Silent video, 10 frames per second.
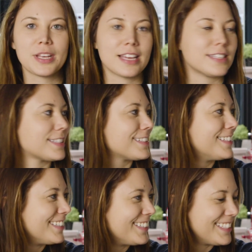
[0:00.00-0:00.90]

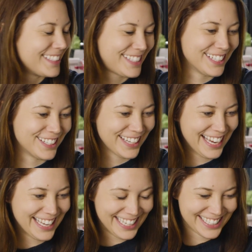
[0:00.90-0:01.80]
and I
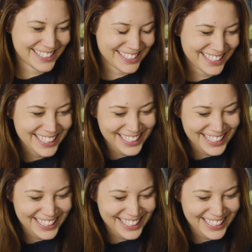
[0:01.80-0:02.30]
still ate it.